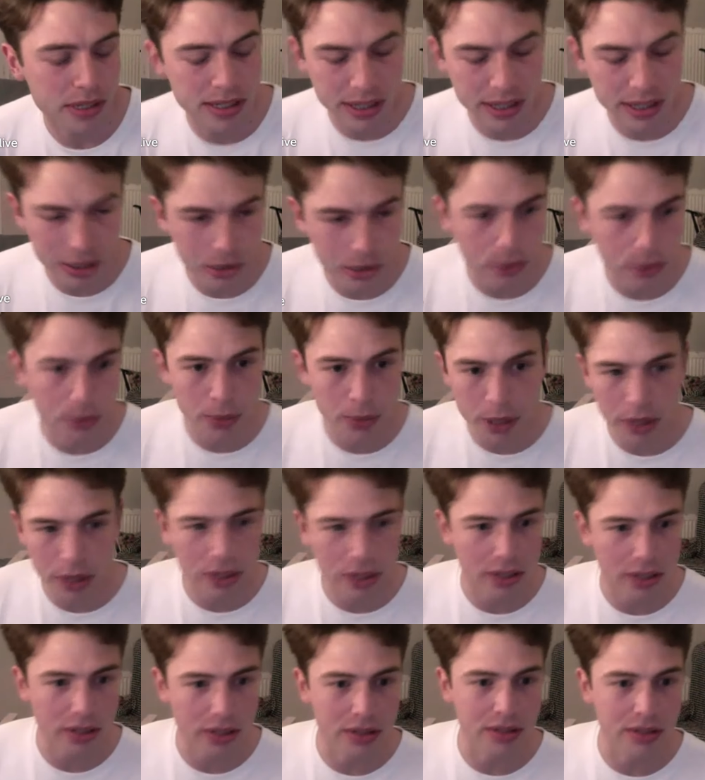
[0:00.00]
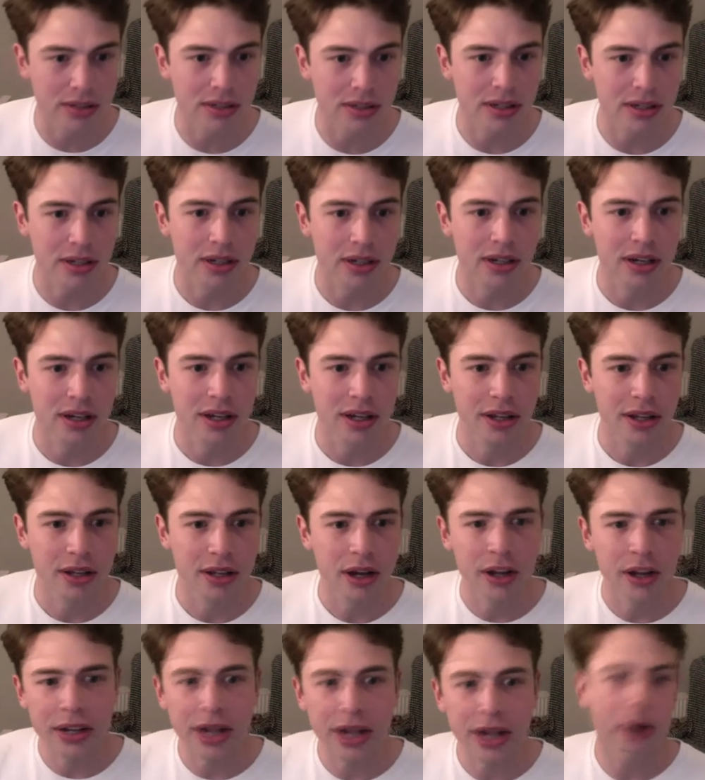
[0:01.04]
skilled workers
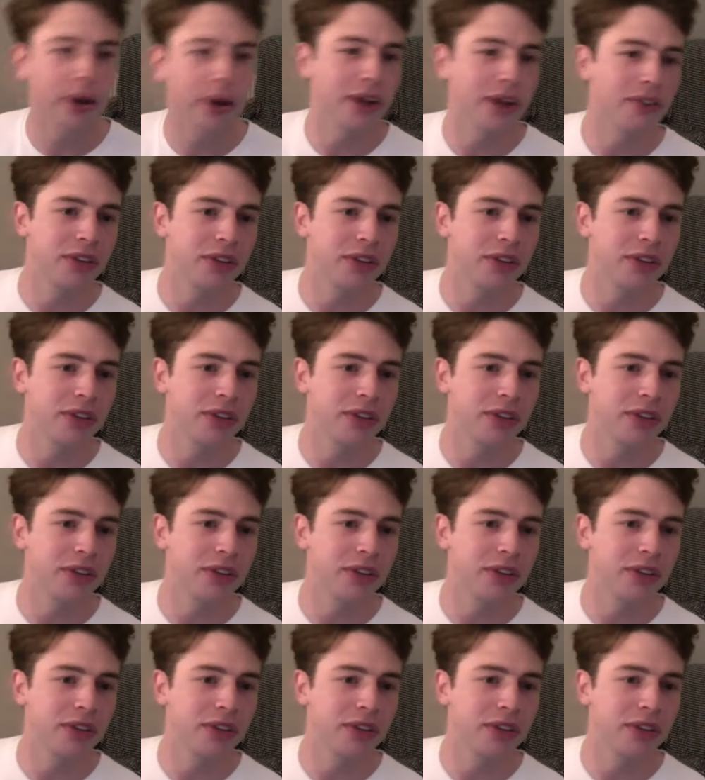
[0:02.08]
are now